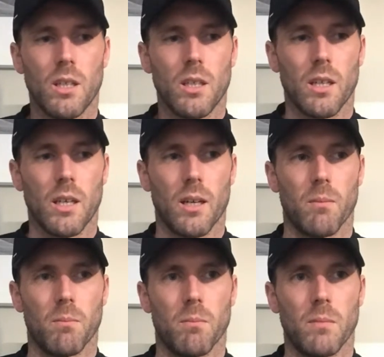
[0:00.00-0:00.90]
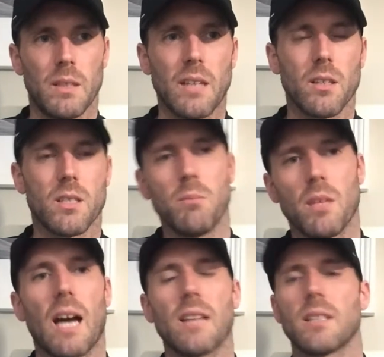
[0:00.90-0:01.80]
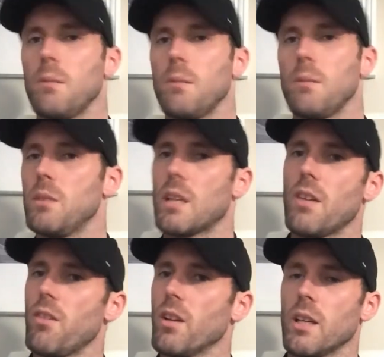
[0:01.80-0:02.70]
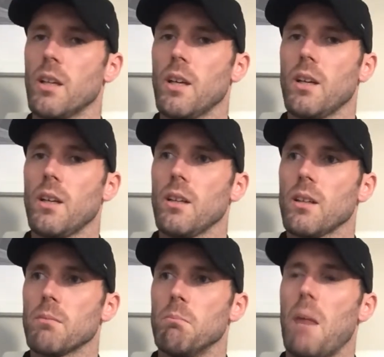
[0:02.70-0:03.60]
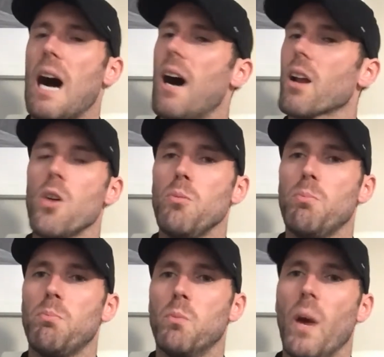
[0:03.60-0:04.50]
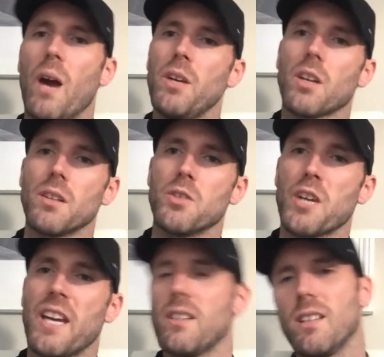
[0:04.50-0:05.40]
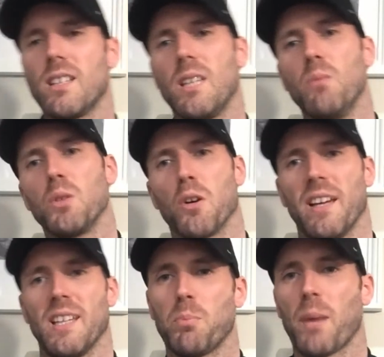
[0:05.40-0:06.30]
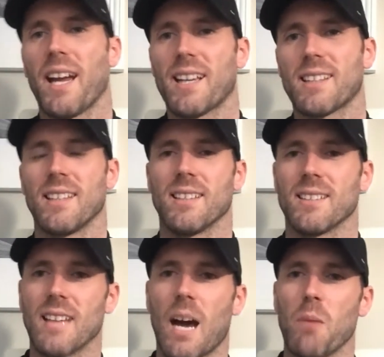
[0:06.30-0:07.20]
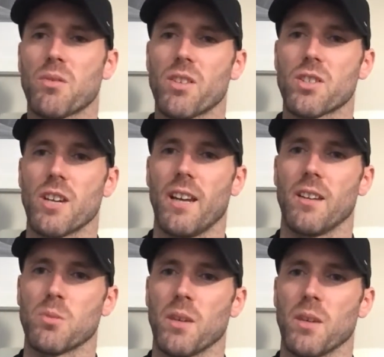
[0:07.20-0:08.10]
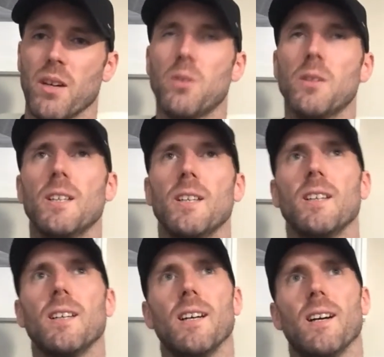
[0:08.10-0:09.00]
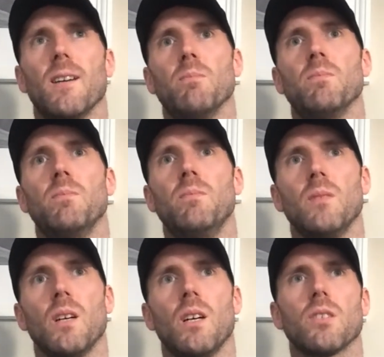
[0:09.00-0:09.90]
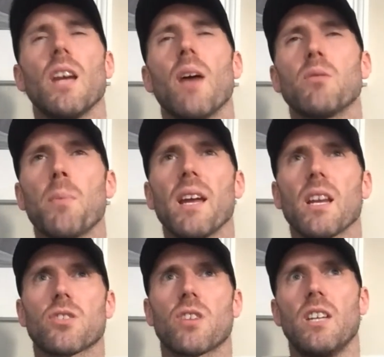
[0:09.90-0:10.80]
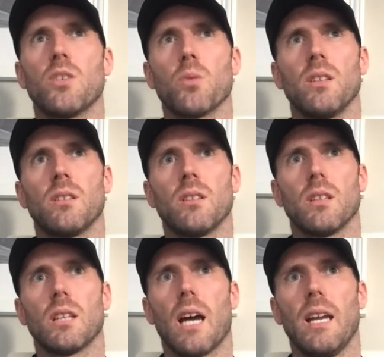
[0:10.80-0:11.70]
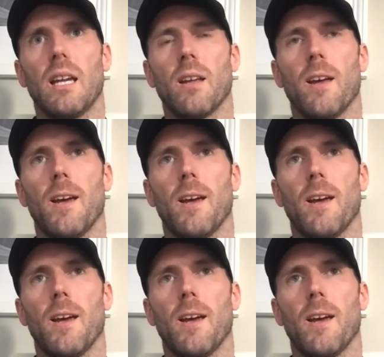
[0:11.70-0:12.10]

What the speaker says: and it seemed at that time it didn't really matter how well you done in training. The team was already picked, and that was frustrating as well. So yeah, it was a bit of a strange one, Danny.